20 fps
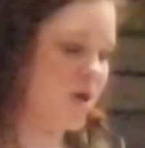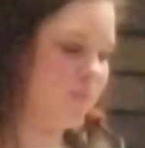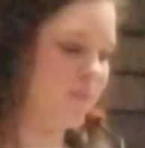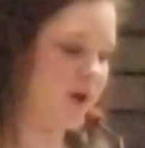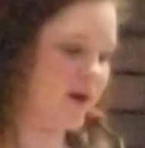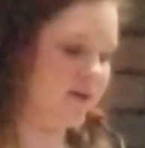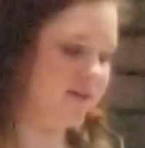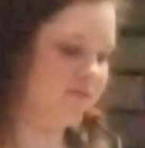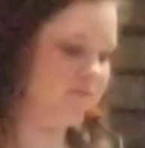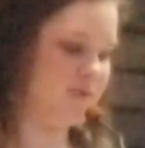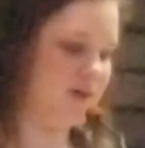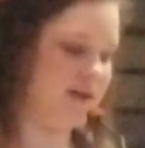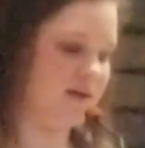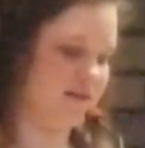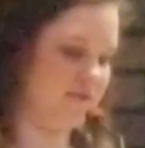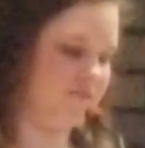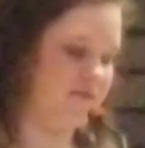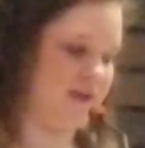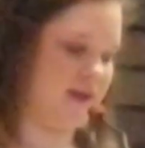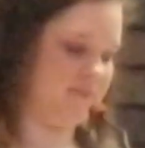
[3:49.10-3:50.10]
Part of being
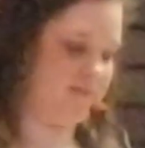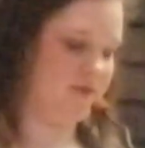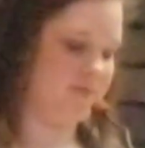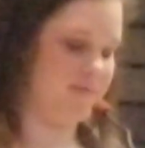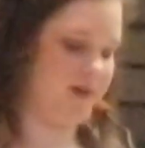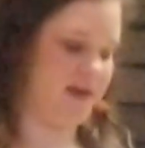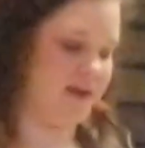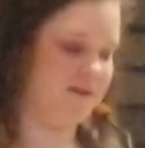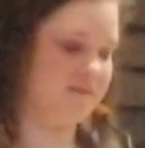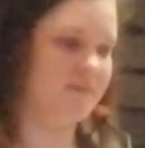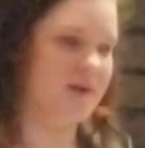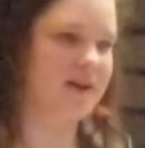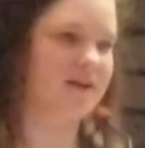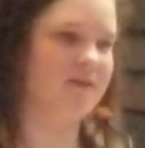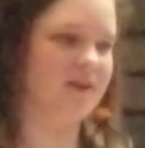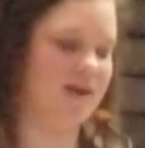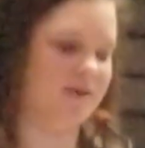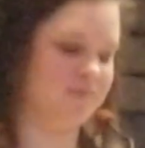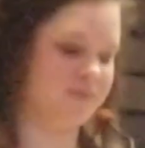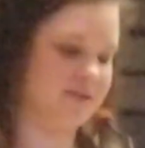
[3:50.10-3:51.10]
a family man in my
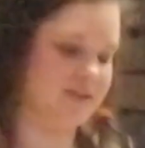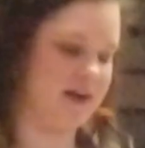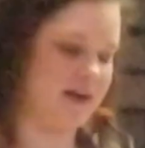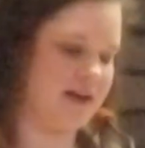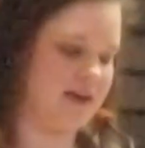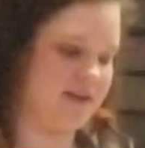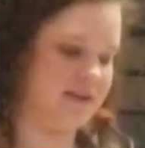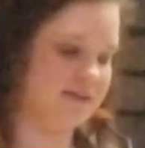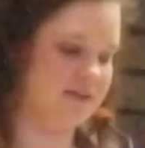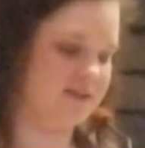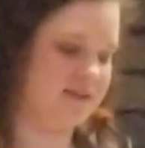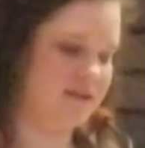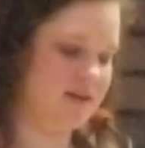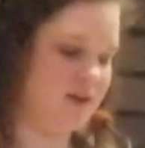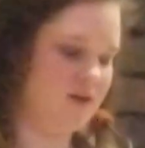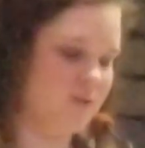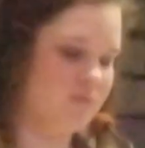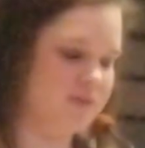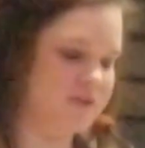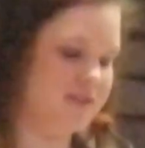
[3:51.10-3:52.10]
grandpa's eyes
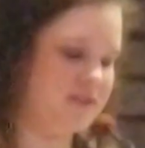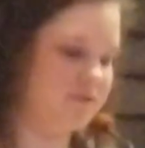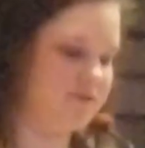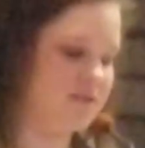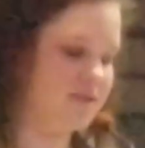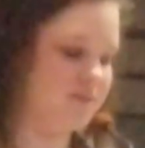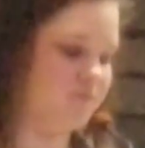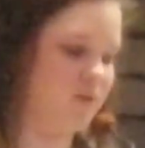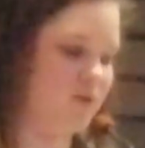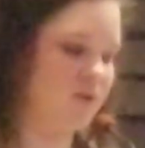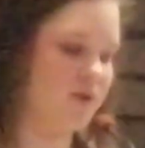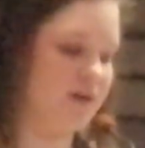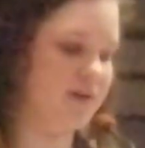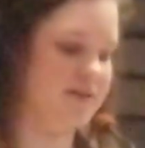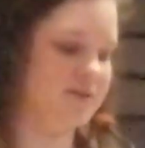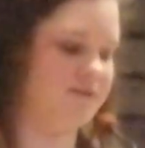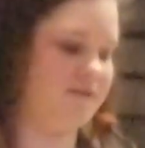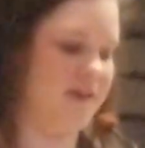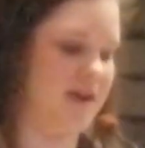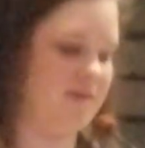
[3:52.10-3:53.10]
was to support
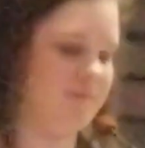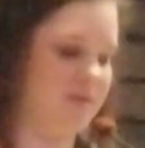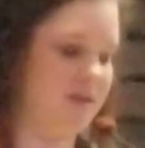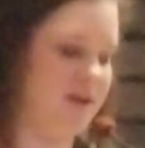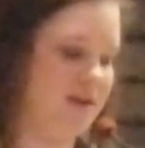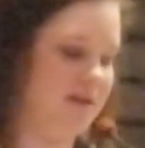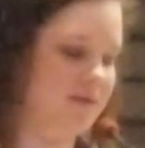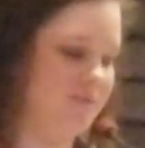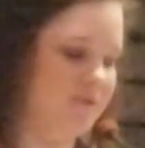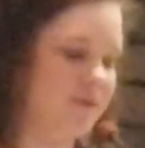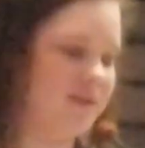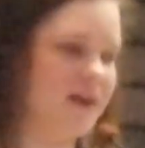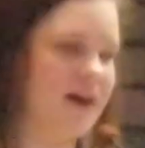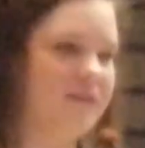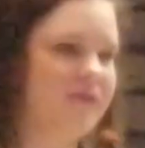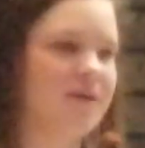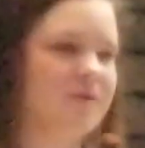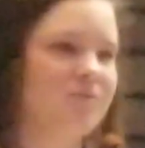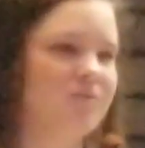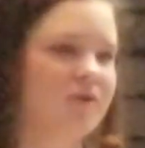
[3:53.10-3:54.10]
his family
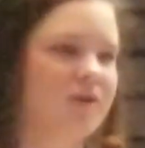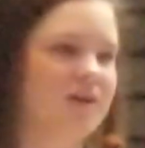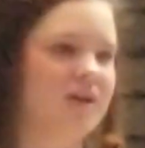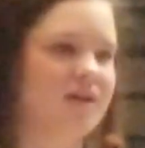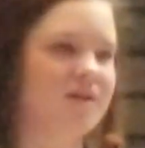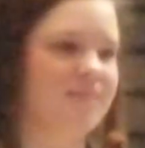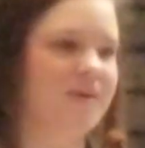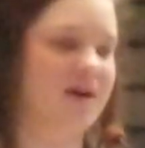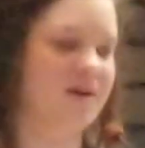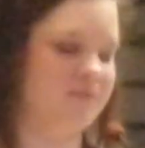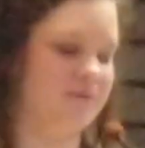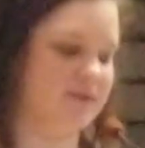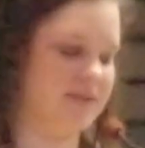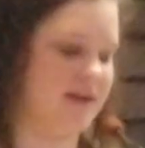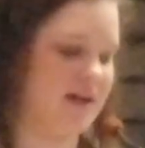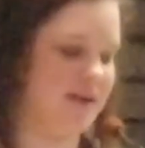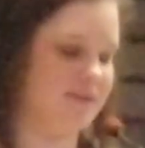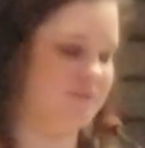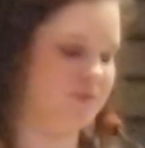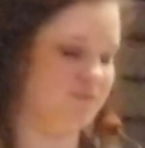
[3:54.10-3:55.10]
without them worrying about when
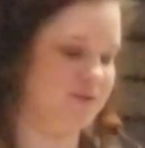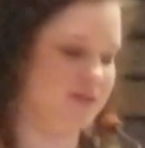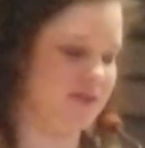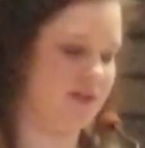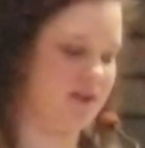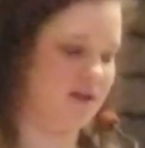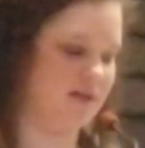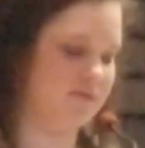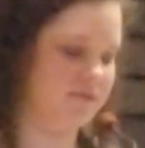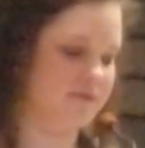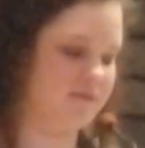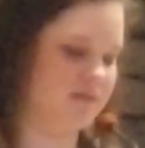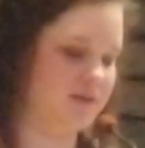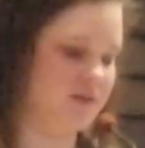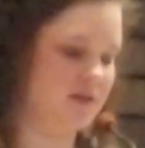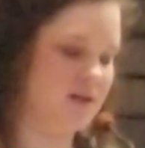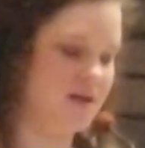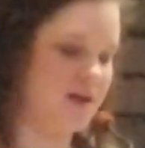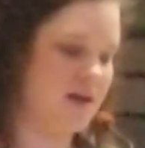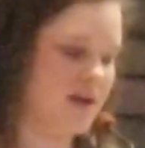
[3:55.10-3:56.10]
times were tough.
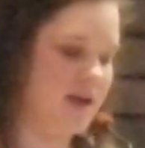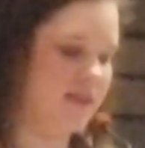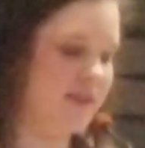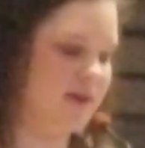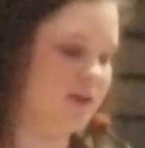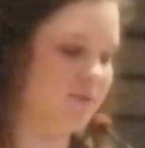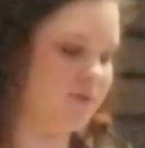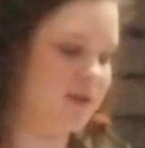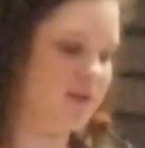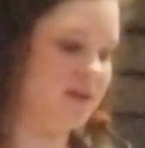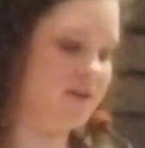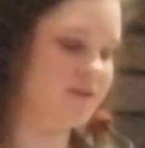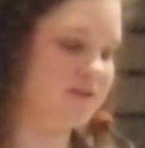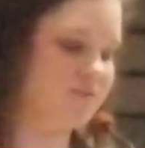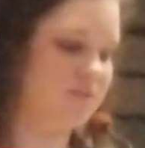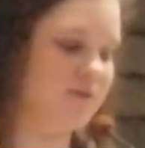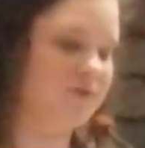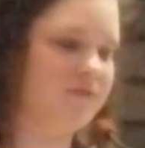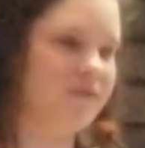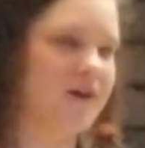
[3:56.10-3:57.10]
There were years
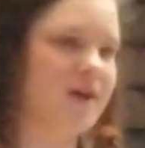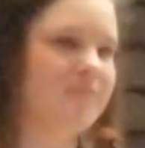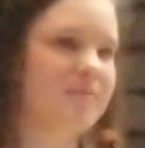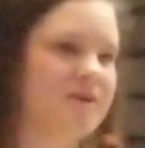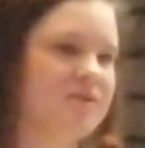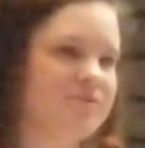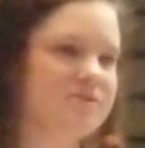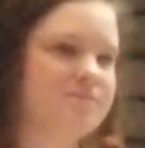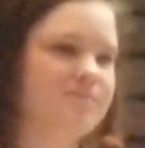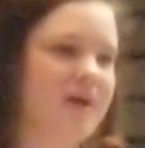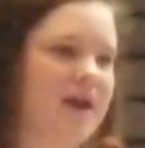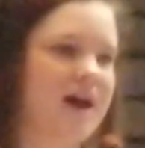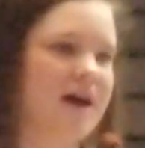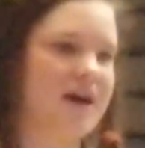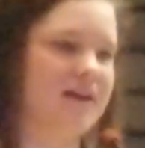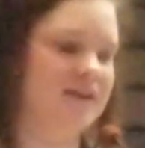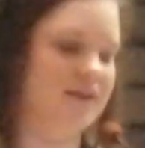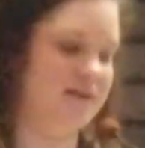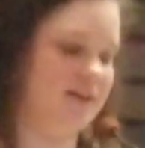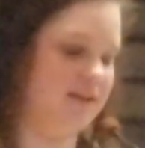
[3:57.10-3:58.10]
when farming was
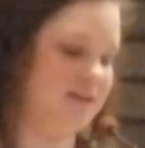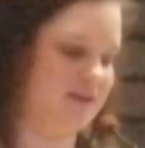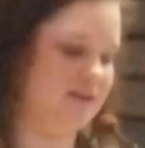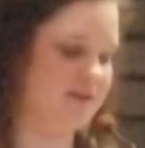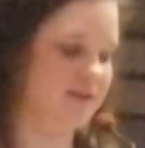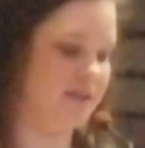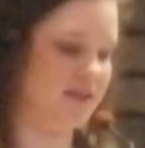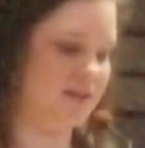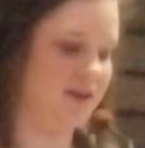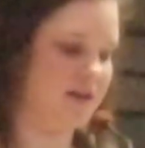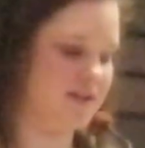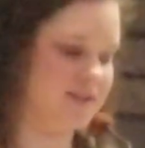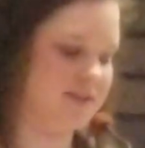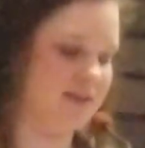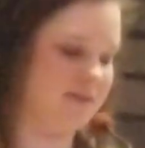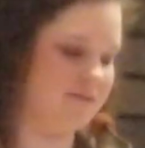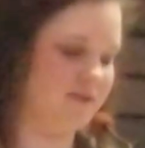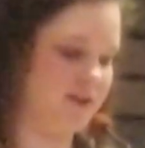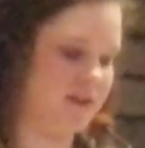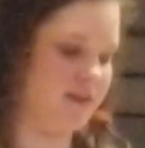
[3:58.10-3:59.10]
bad and he nearly lost
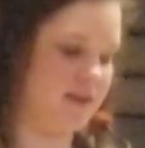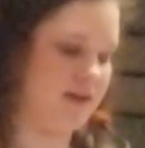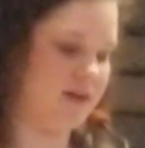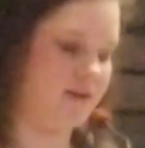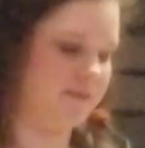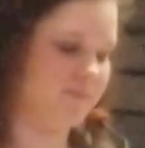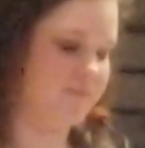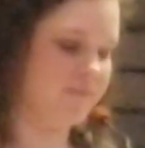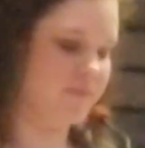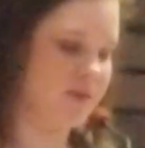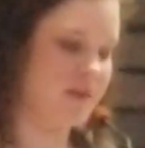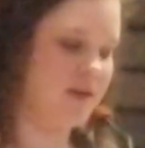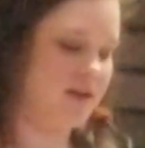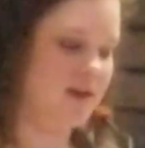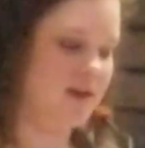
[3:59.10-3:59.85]
everything.